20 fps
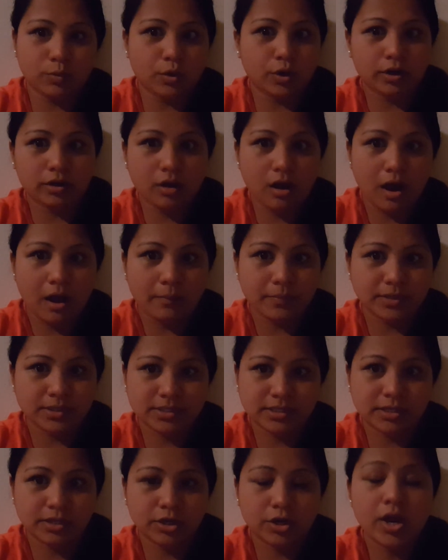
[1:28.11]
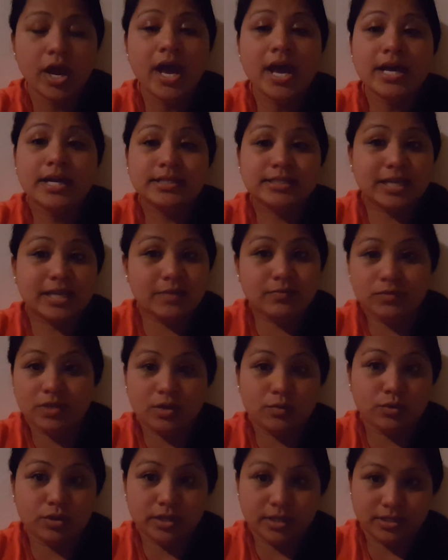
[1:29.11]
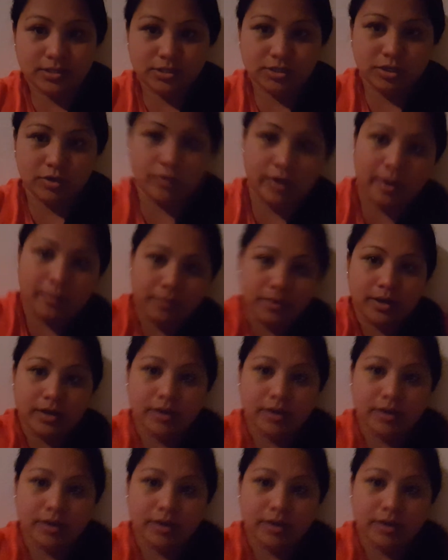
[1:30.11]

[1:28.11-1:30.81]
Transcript: more comments in there. Same thing with Instagram.